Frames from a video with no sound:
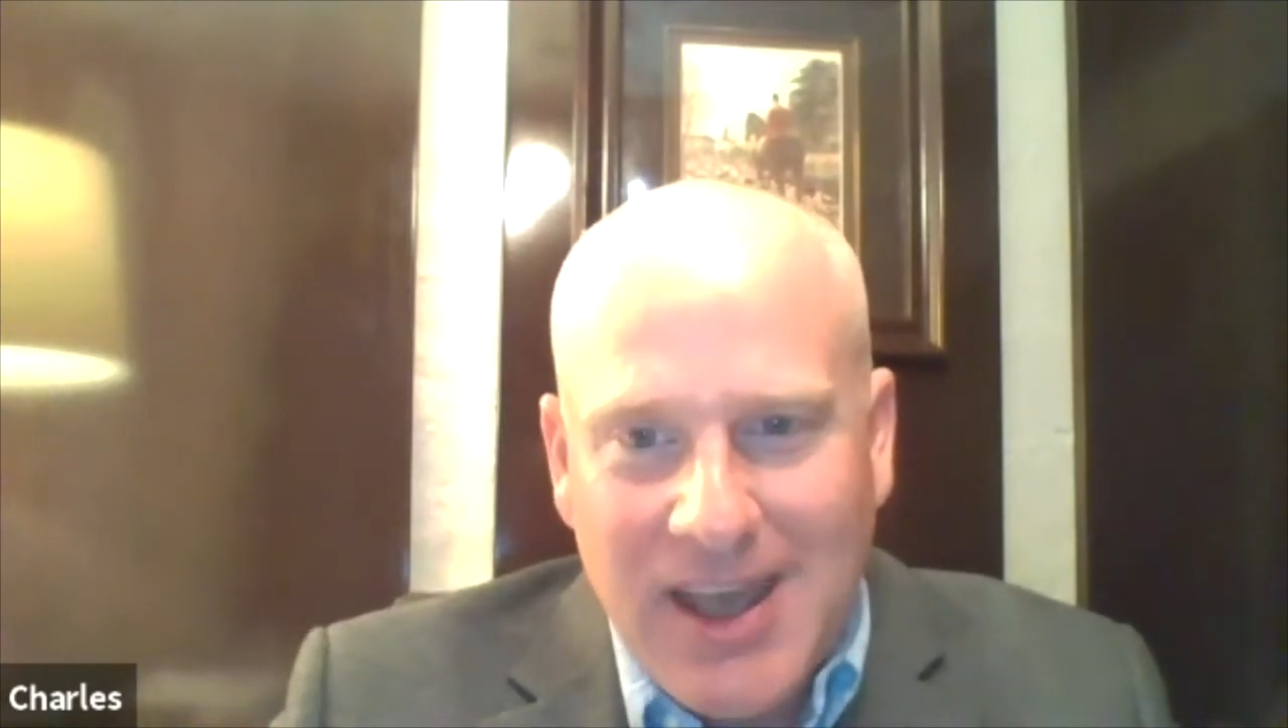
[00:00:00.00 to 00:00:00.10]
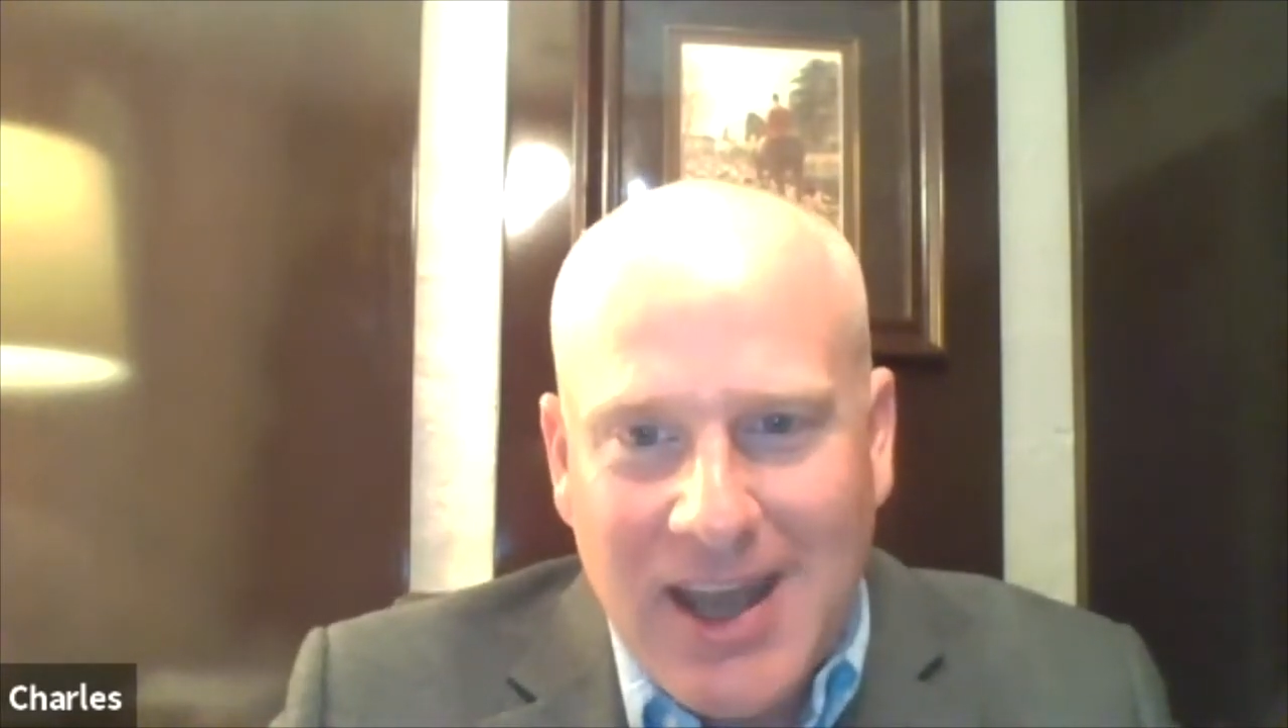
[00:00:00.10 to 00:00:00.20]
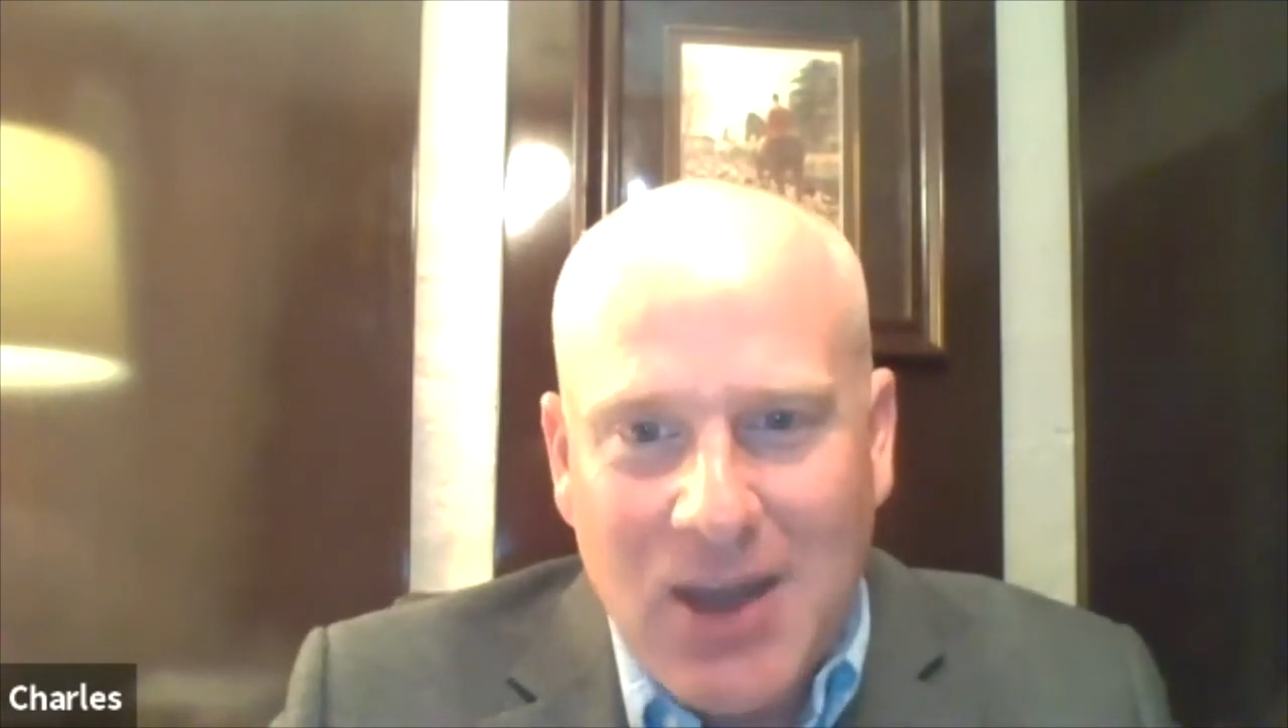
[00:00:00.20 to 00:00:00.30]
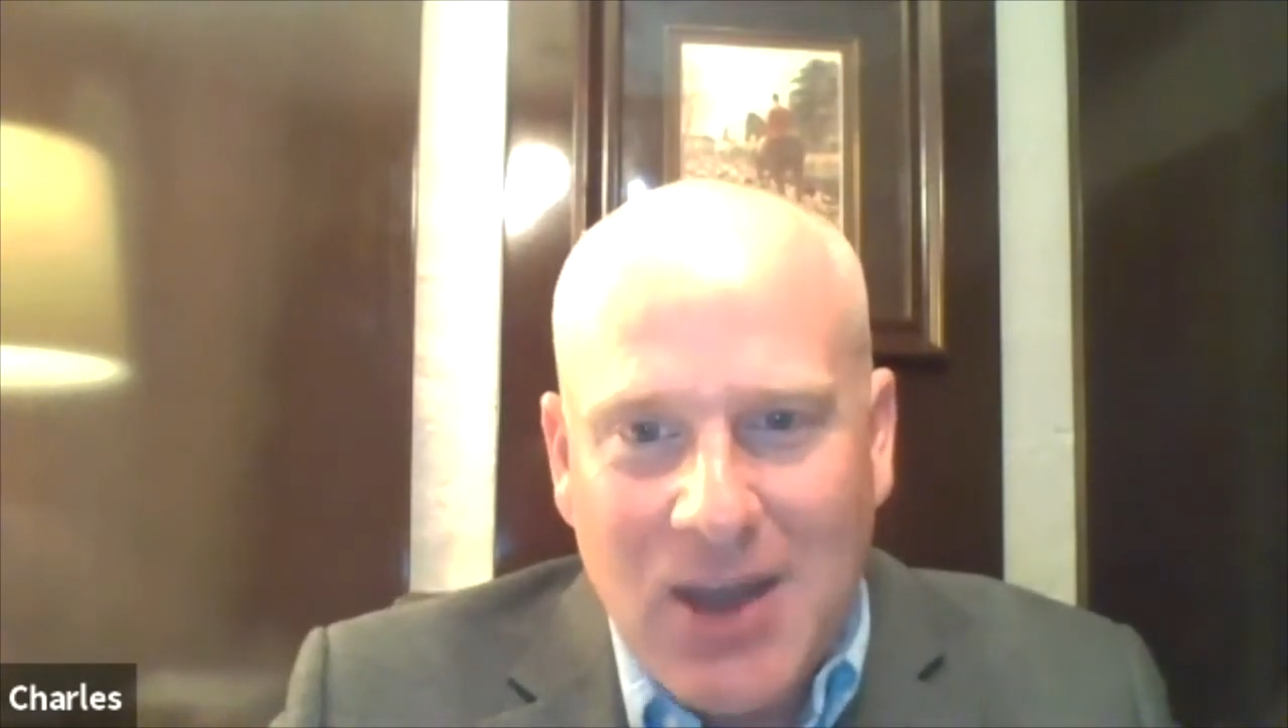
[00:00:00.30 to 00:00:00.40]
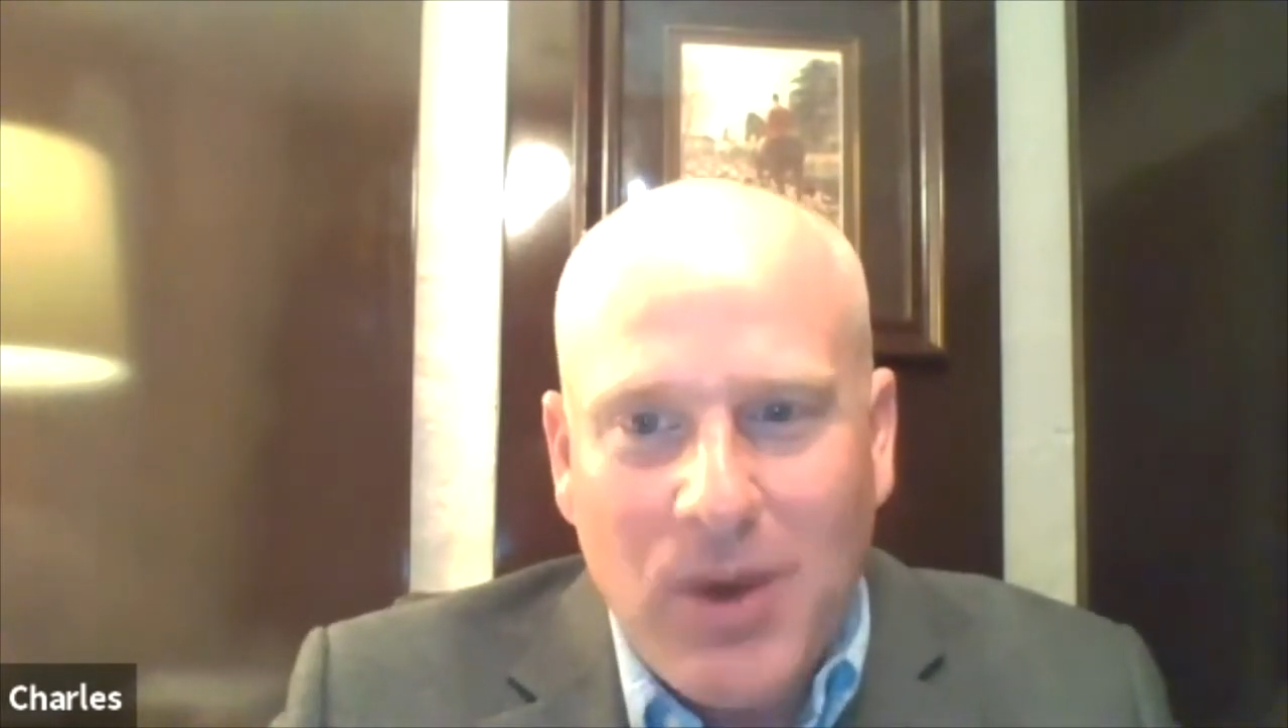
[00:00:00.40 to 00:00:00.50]

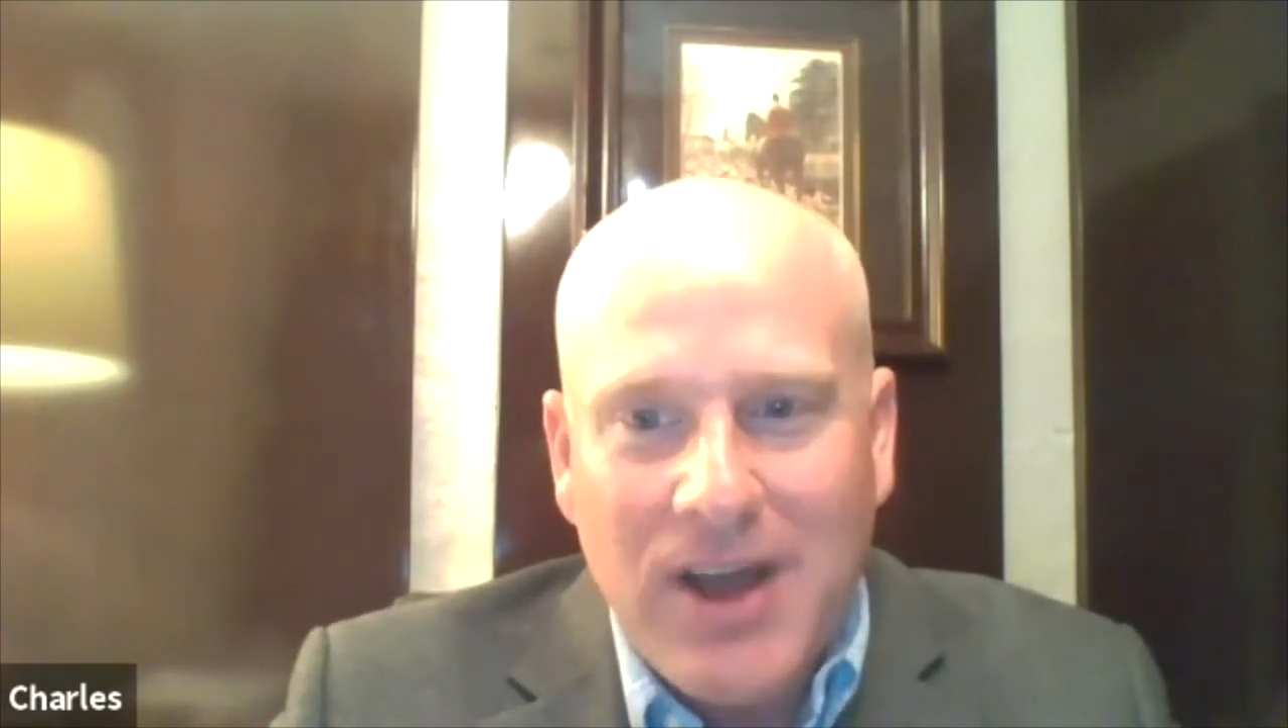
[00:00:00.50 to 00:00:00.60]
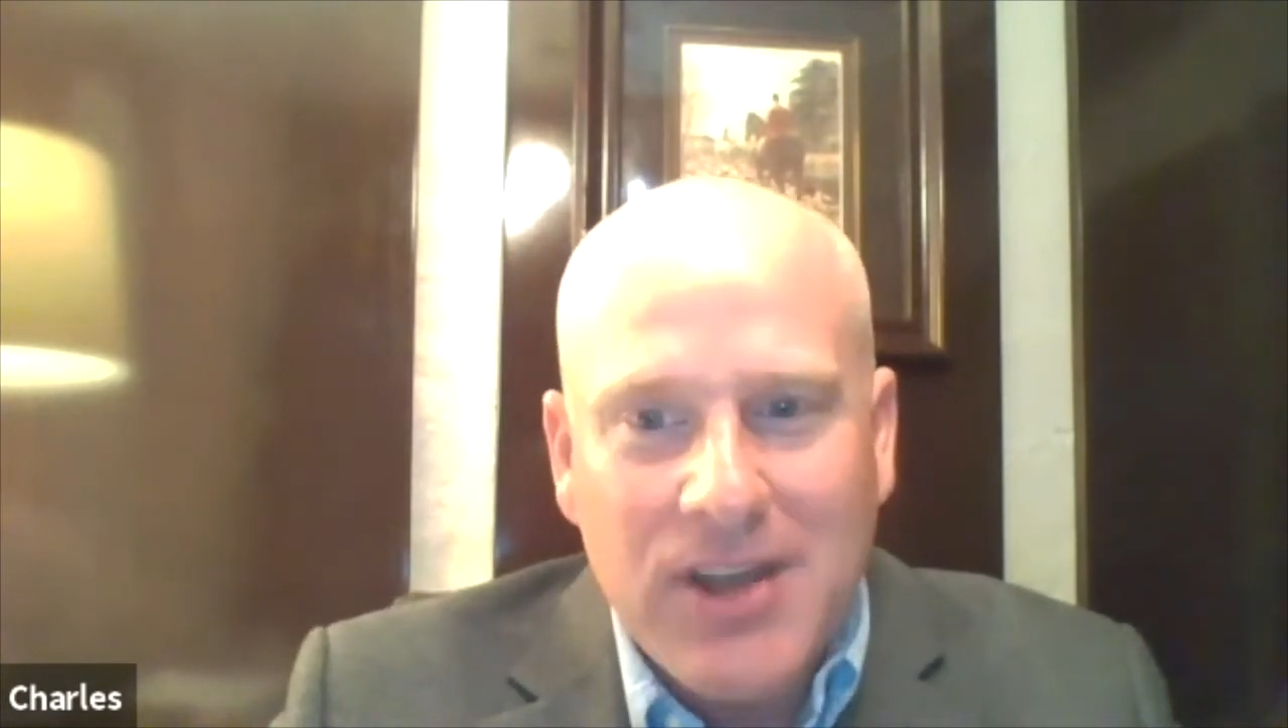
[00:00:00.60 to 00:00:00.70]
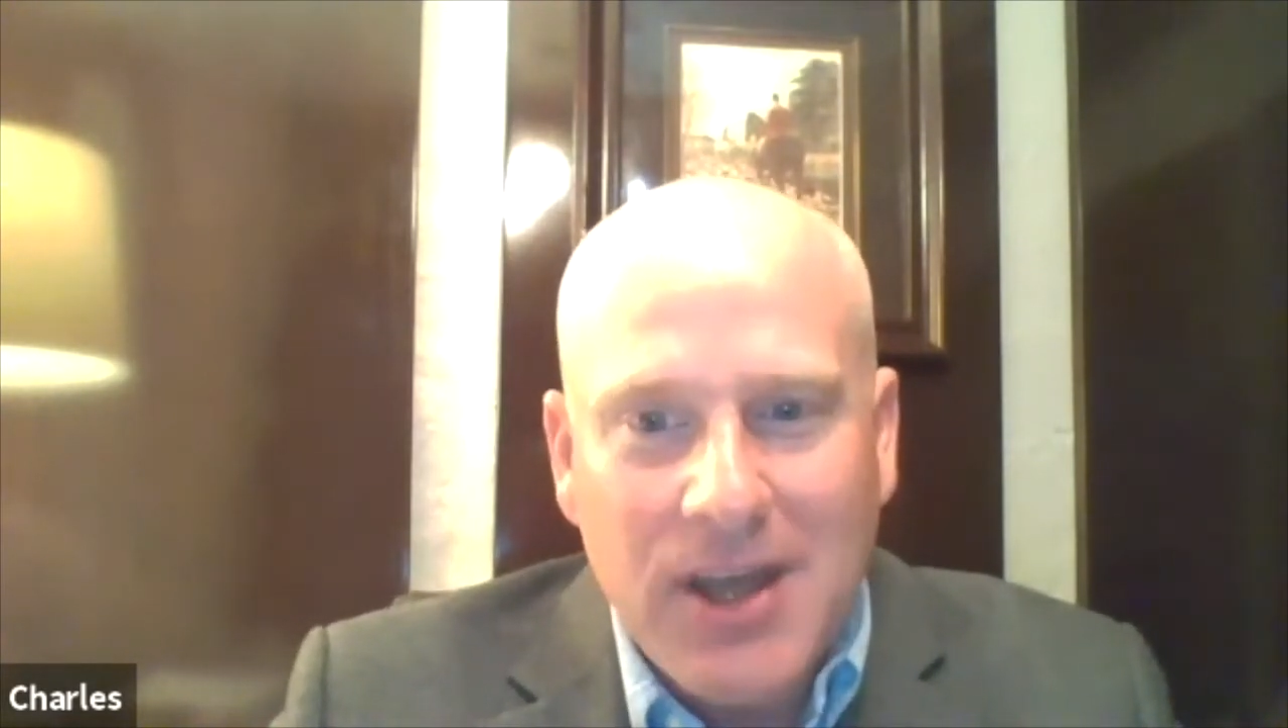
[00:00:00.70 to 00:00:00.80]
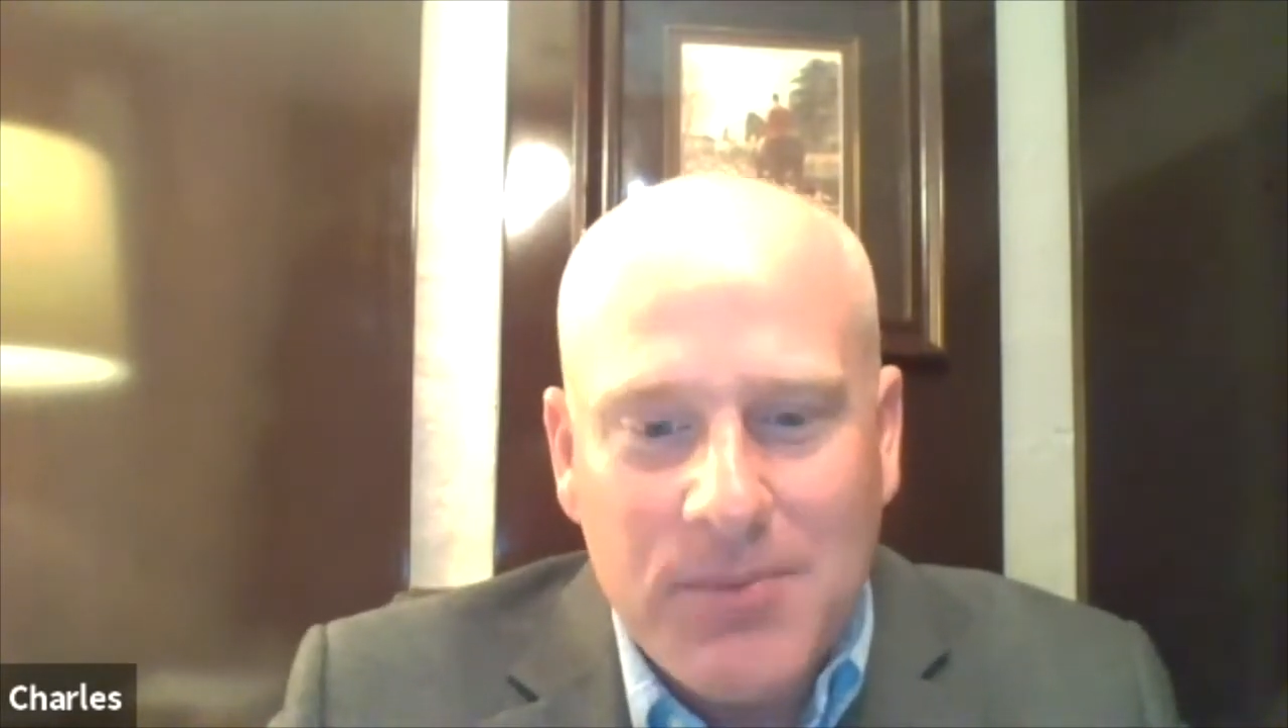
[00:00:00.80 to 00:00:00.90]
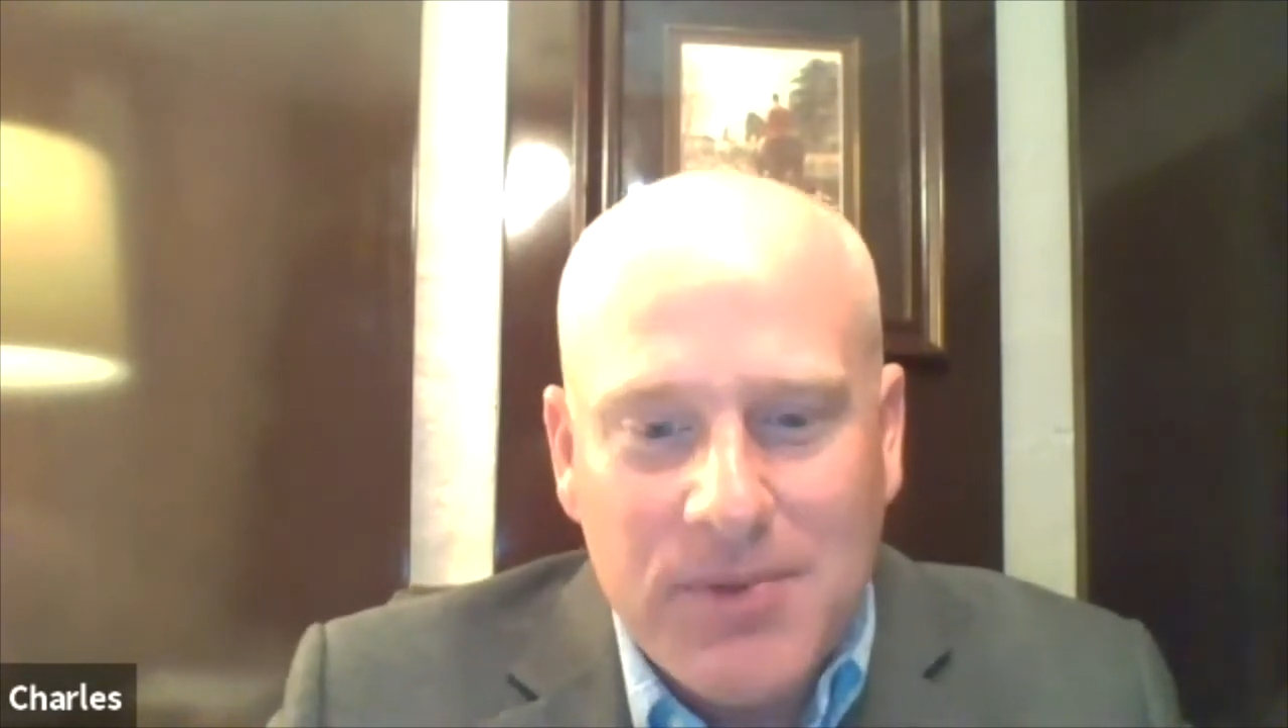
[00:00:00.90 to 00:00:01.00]
and I wound
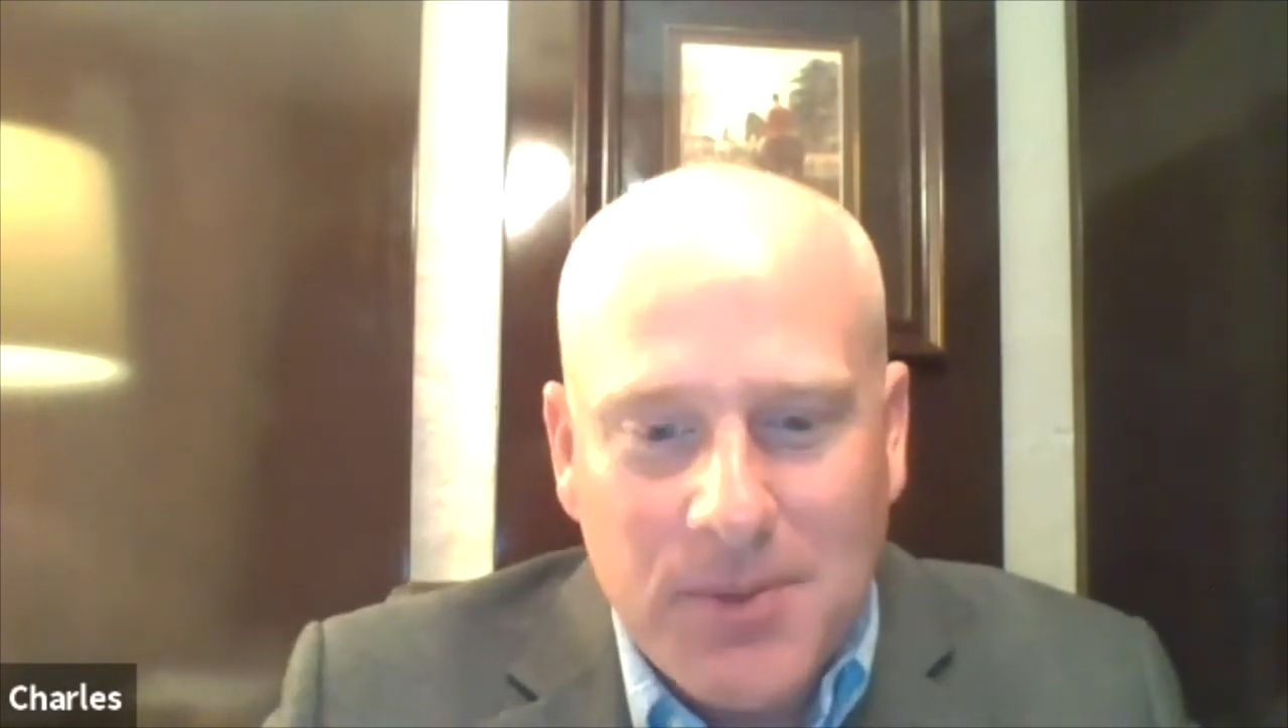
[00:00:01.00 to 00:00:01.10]
up